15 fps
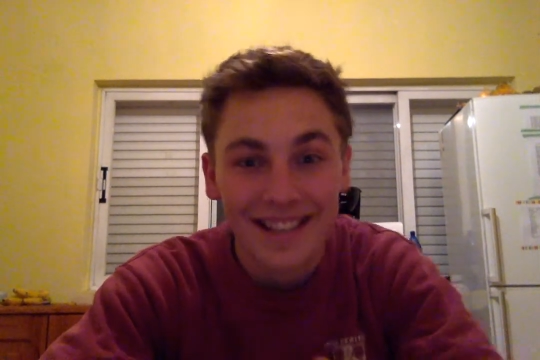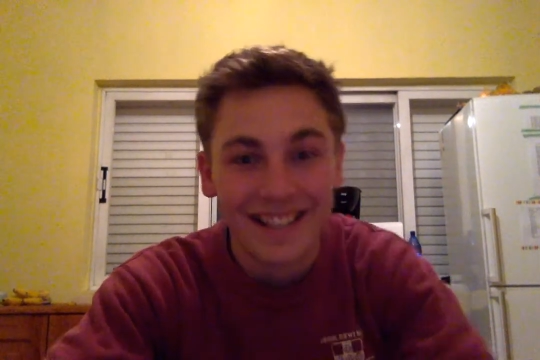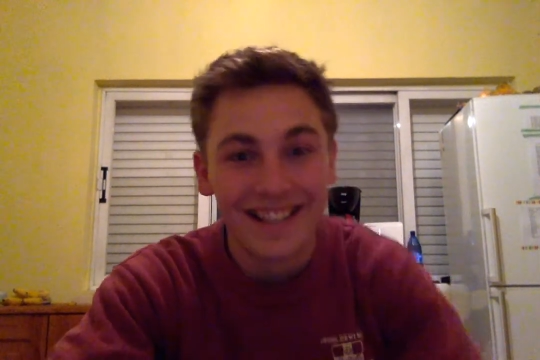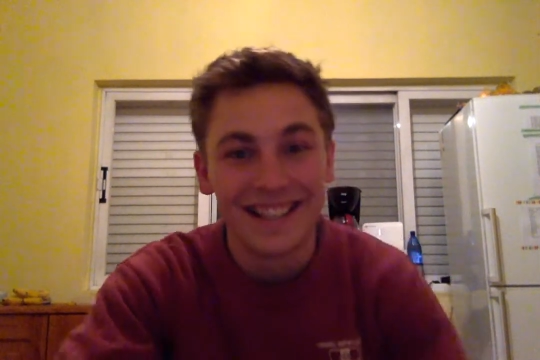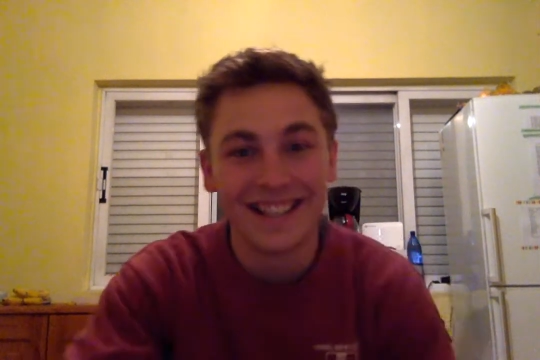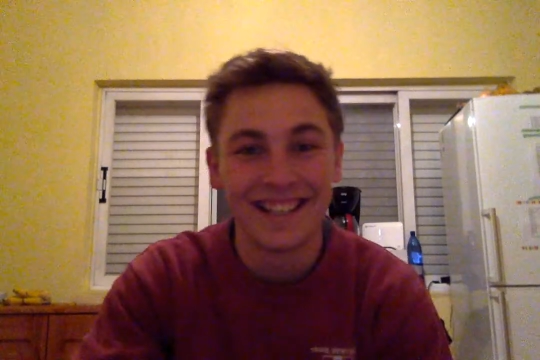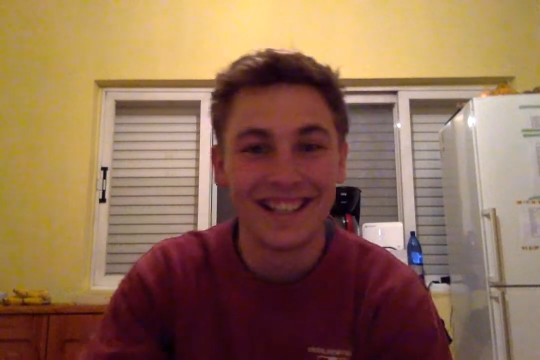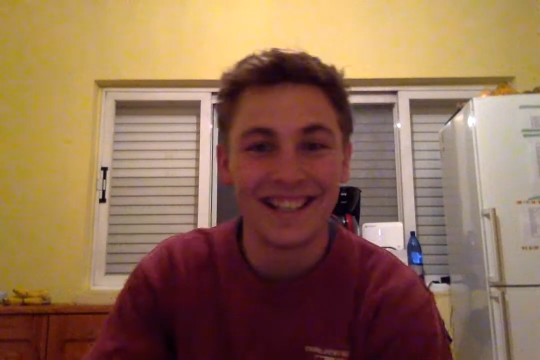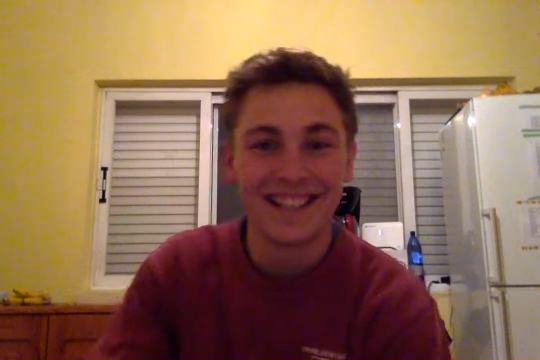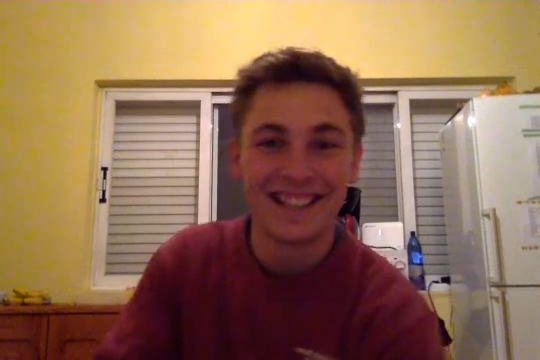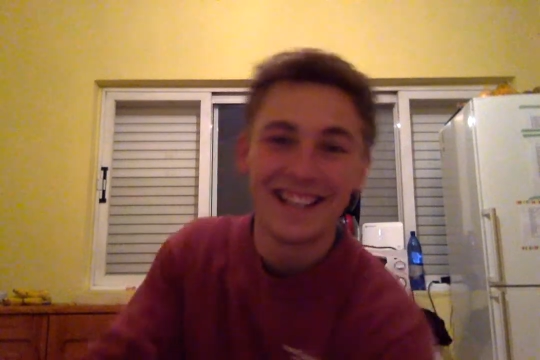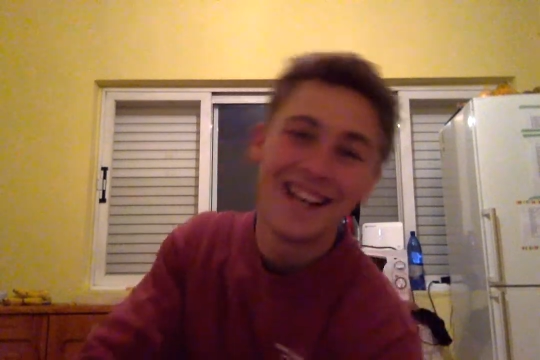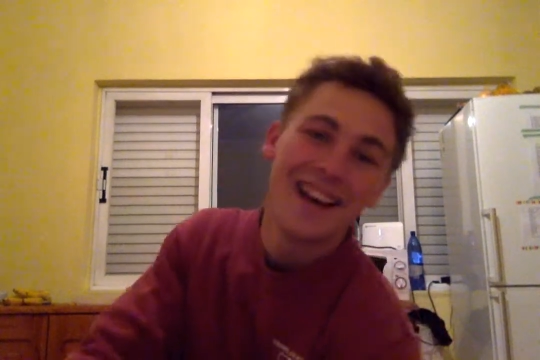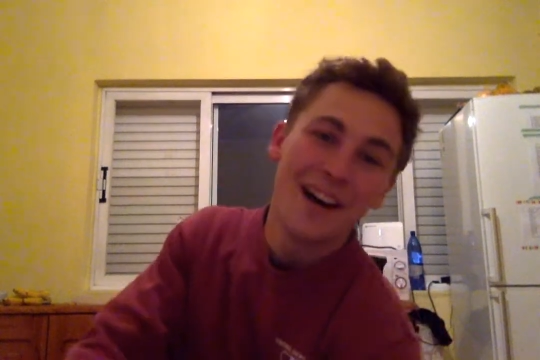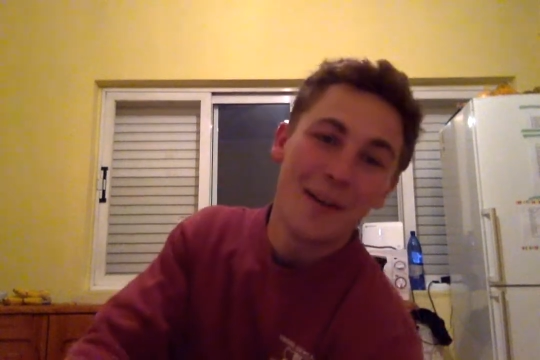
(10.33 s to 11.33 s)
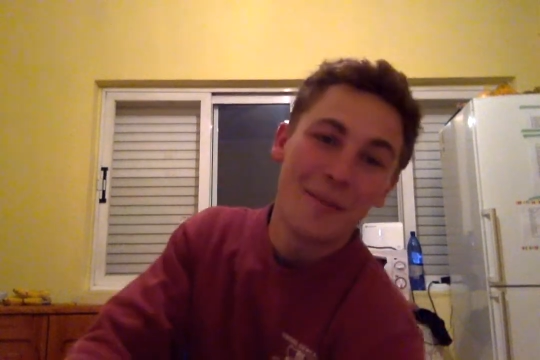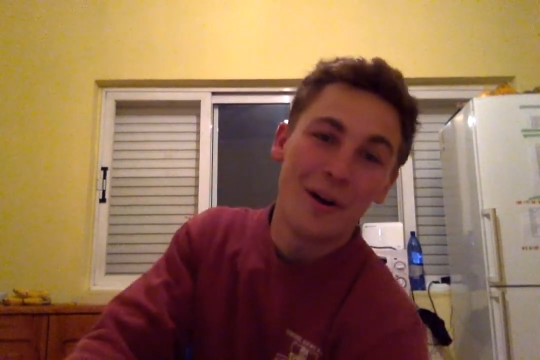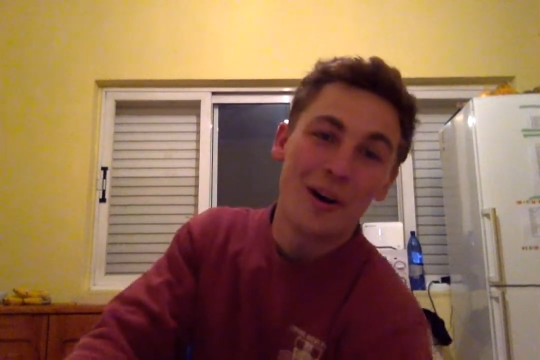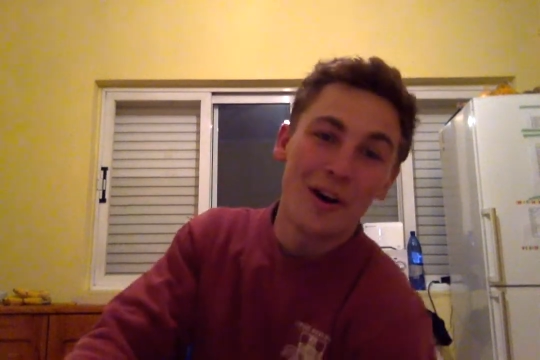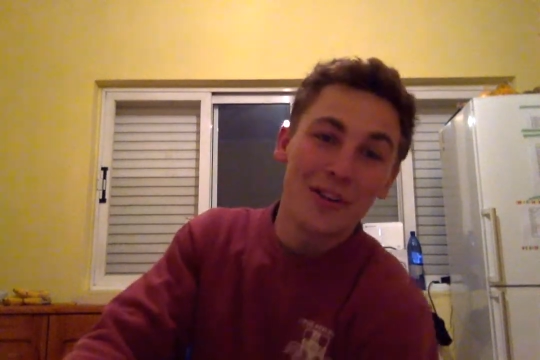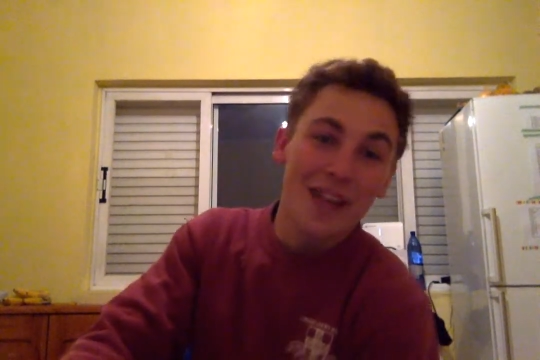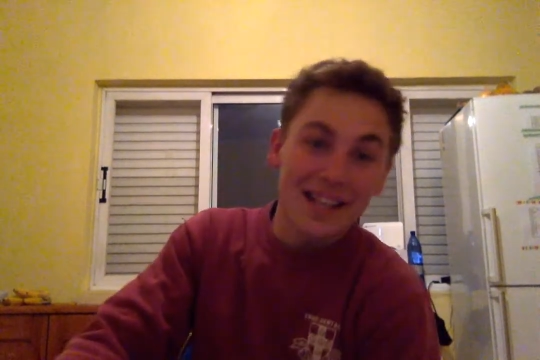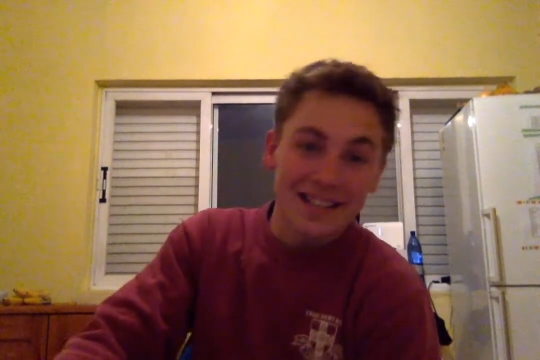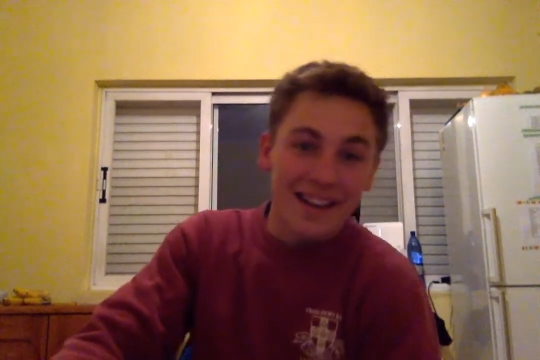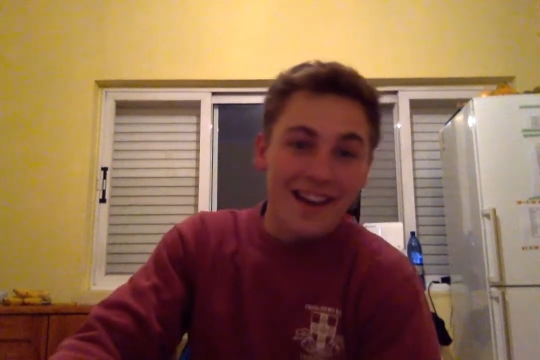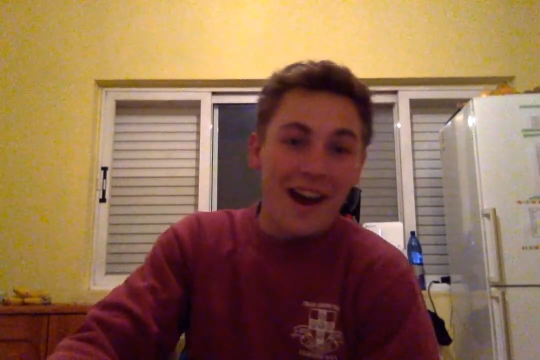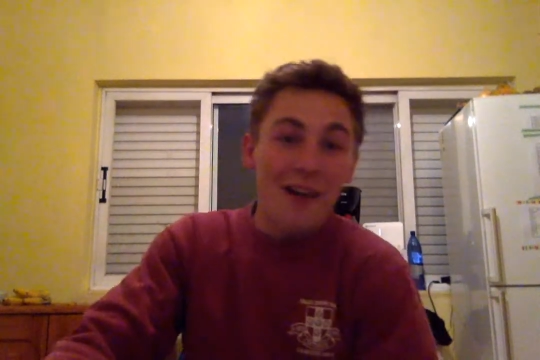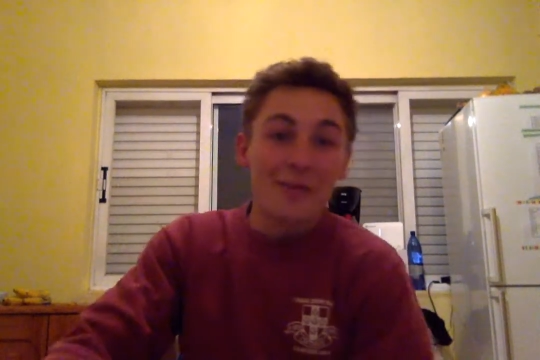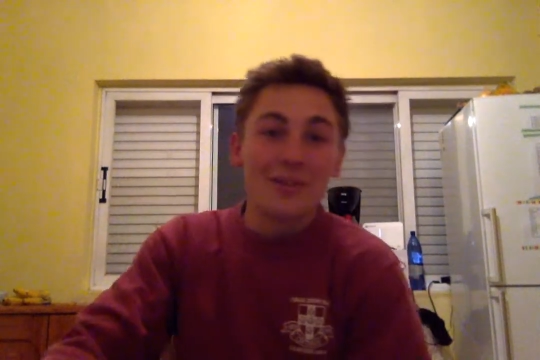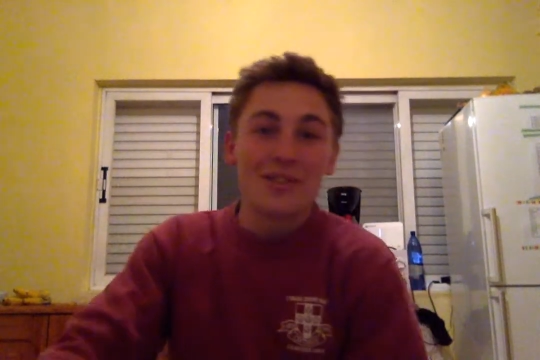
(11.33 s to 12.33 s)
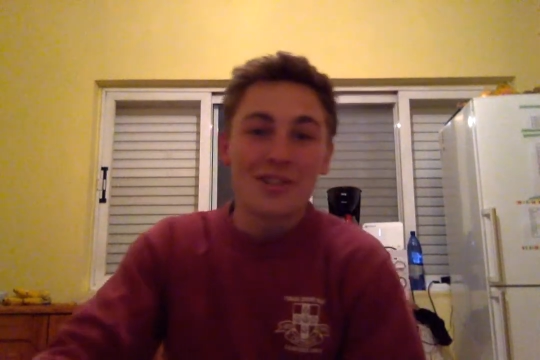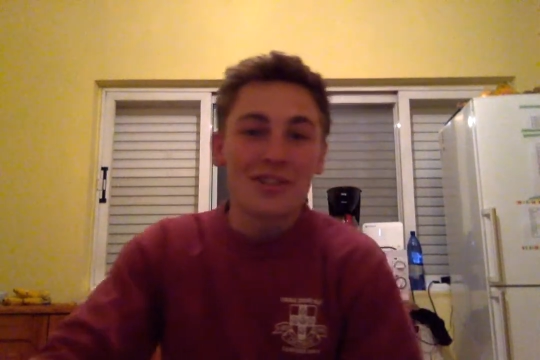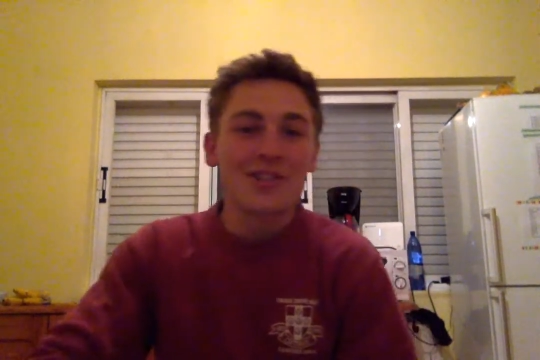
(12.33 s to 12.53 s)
But on that day I was